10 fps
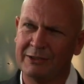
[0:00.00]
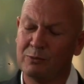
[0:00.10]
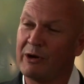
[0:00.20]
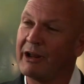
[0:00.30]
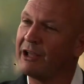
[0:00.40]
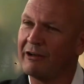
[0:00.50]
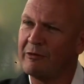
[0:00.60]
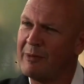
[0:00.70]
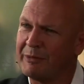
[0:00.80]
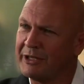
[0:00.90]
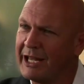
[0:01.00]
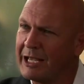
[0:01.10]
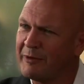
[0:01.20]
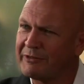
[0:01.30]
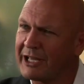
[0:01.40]
where I can't remember the
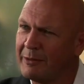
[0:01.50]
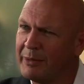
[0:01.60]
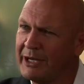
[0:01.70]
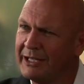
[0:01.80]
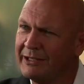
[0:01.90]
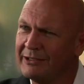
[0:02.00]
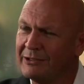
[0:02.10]
name of the company